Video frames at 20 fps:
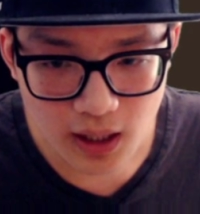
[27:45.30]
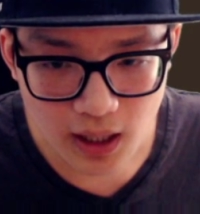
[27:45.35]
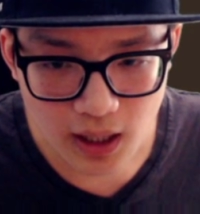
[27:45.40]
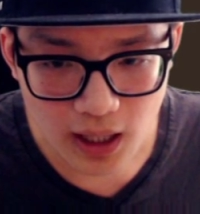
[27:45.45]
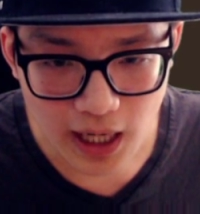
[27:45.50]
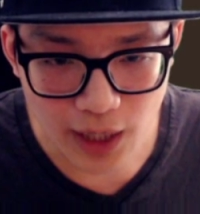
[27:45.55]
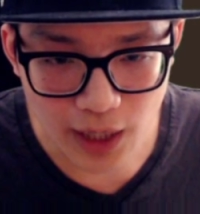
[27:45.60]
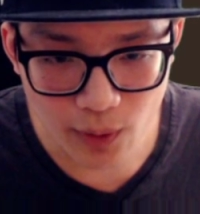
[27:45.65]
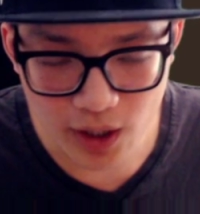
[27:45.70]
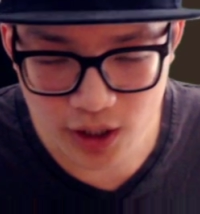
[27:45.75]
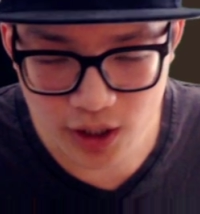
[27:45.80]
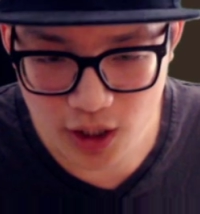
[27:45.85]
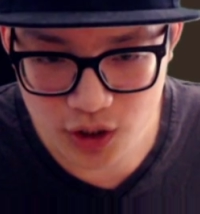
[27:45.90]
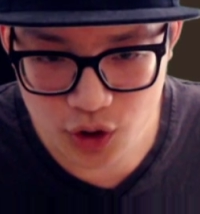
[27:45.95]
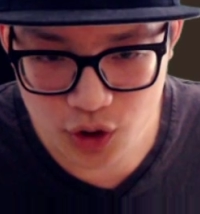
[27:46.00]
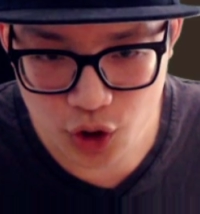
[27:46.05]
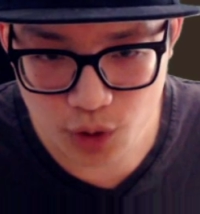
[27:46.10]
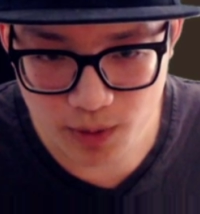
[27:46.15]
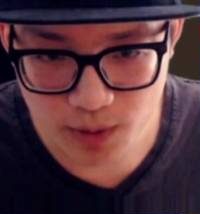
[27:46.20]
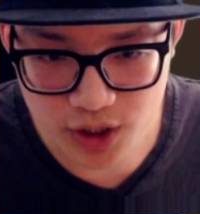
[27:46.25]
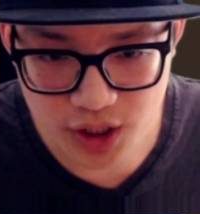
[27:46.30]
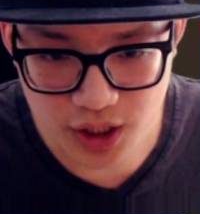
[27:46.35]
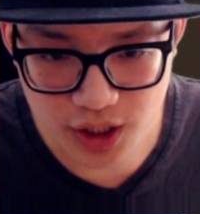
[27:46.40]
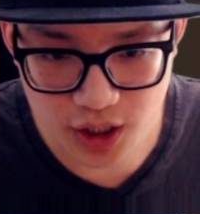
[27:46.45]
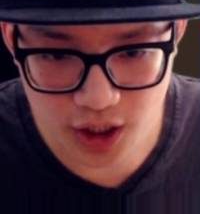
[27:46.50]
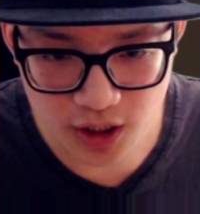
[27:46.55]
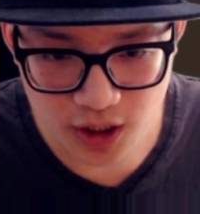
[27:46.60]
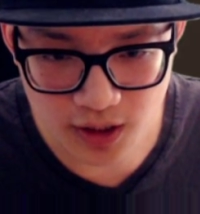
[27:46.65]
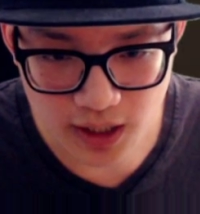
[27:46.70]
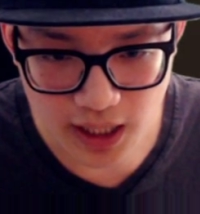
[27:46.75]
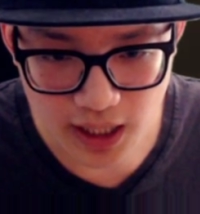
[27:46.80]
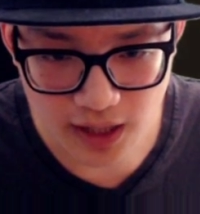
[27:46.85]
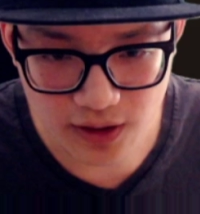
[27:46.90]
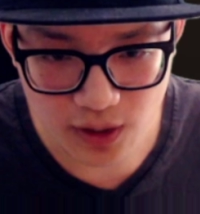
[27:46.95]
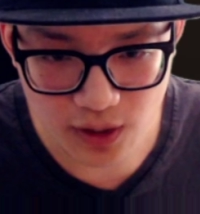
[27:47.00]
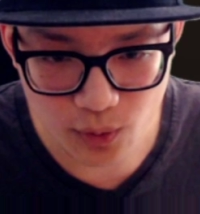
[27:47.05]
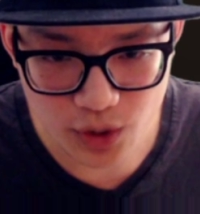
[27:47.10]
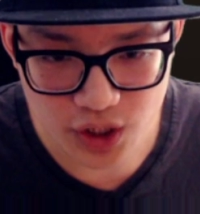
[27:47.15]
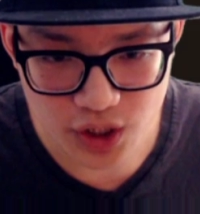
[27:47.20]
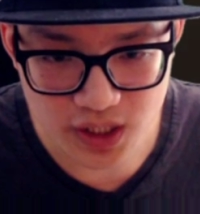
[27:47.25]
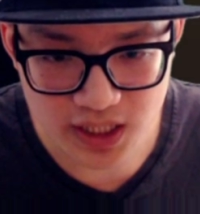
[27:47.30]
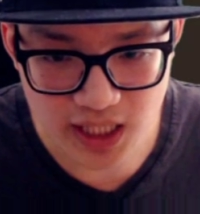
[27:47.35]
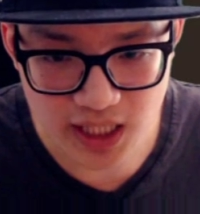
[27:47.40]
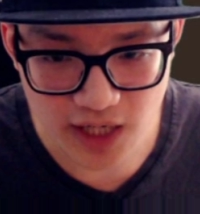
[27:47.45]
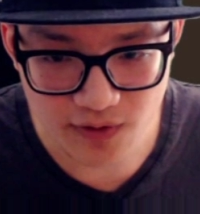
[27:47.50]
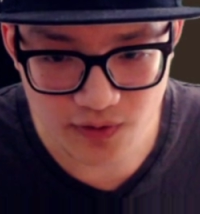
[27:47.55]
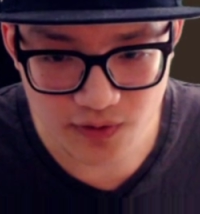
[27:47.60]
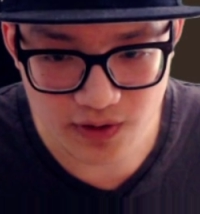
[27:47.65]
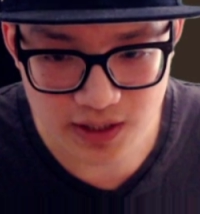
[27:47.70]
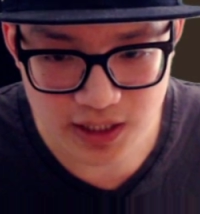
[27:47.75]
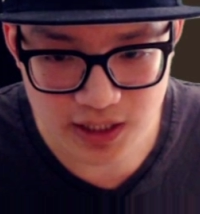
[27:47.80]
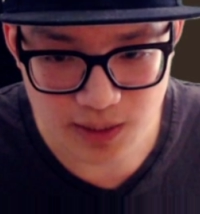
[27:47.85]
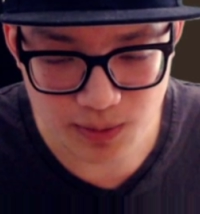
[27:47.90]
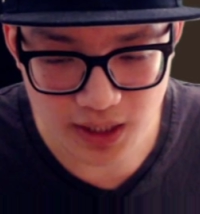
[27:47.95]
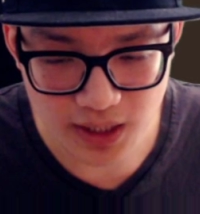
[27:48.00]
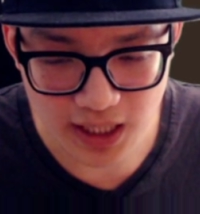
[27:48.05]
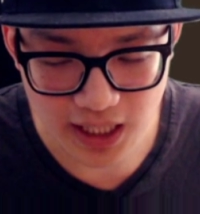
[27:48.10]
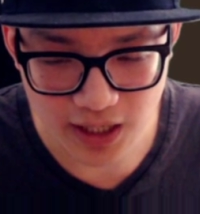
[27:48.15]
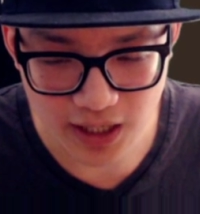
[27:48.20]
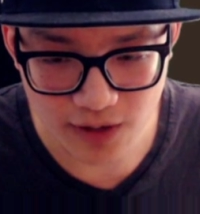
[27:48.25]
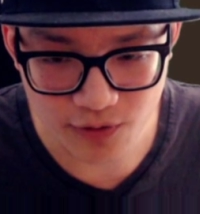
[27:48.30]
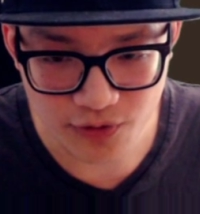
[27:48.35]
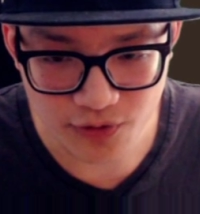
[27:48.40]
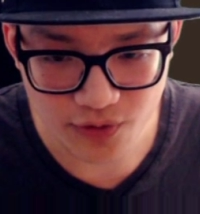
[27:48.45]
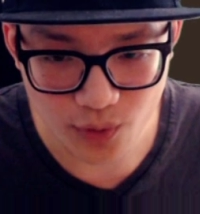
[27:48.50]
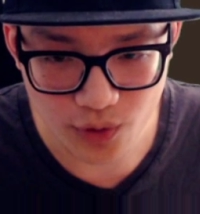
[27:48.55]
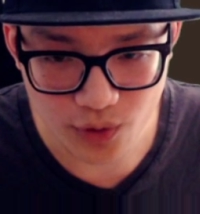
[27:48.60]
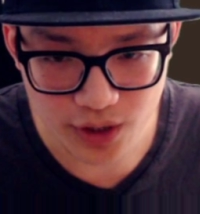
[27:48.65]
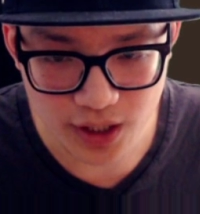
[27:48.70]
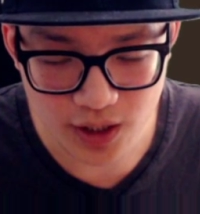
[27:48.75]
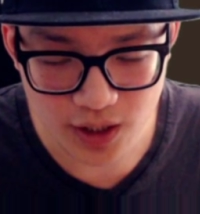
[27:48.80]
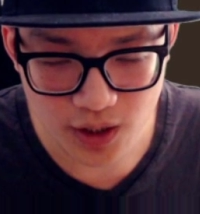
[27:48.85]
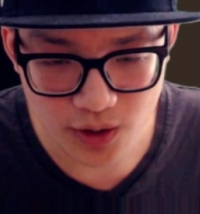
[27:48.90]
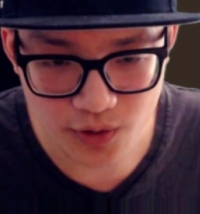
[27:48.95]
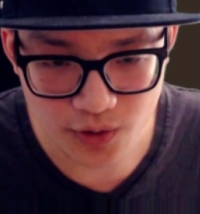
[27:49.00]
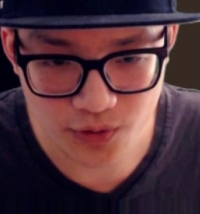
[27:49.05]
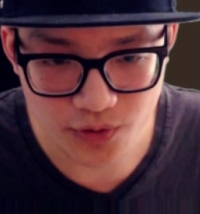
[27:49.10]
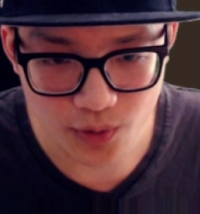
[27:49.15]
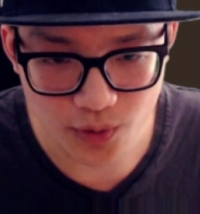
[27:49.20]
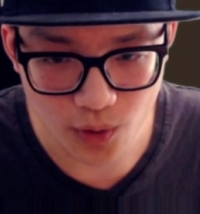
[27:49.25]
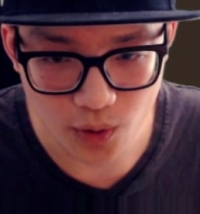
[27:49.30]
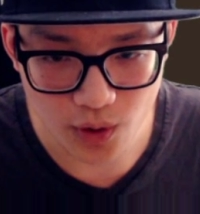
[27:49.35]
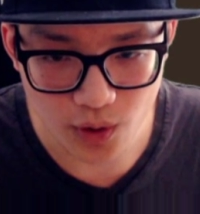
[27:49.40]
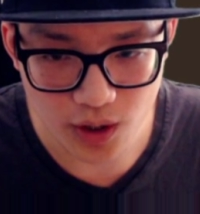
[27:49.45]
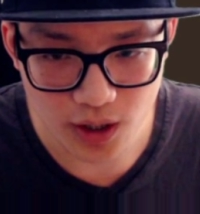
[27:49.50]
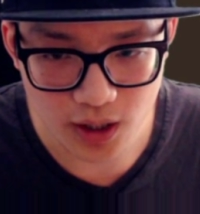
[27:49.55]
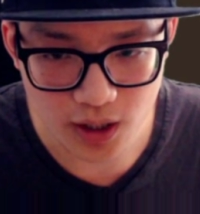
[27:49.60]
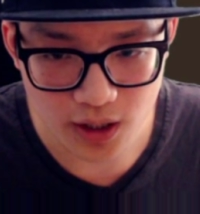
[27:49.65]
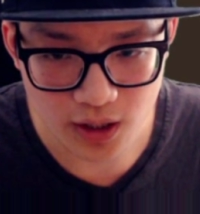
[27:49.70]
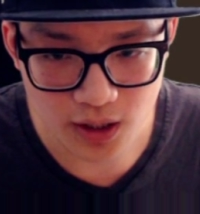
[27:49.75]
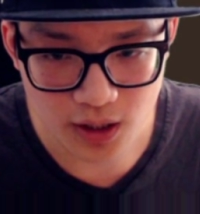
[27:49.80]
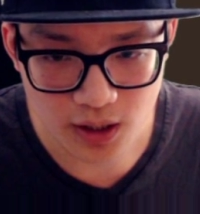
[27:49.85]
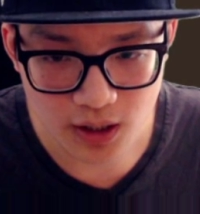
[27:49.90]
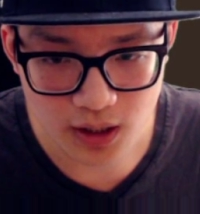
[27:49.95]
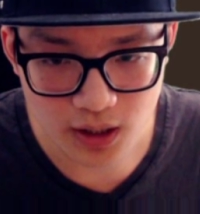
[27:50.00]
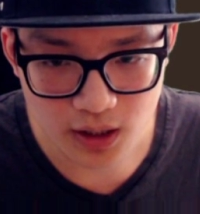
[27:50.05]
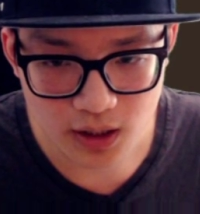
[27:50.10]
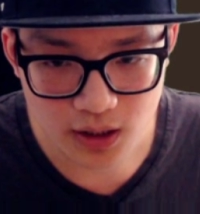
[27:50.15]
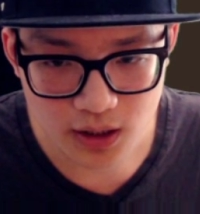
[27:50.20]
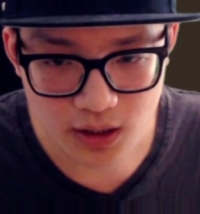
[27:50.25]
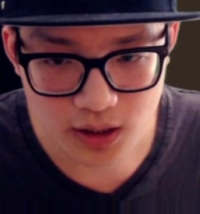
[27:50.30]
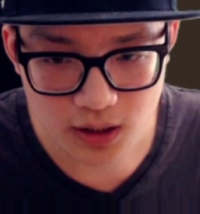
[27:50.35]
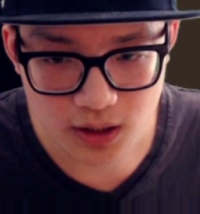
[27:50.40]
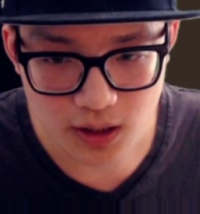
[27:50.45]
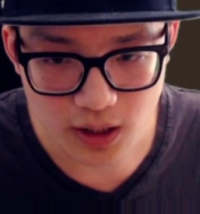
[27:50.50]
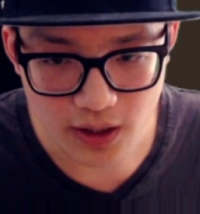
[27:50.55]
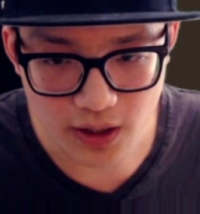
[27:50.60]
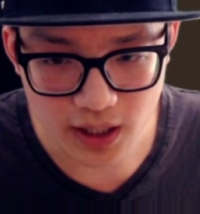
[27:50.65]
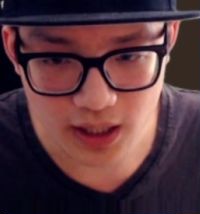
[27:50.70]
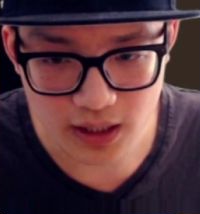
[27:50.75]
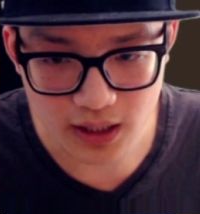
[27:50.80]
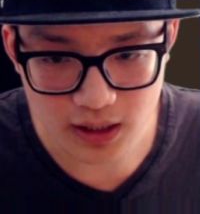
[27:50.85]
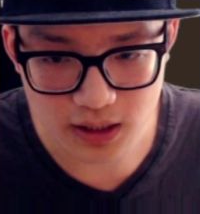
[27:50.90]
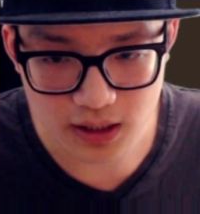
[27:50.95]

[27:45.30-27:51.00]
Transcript: I don't want to toss too much here. I think we should save something like around 40 for. Alright.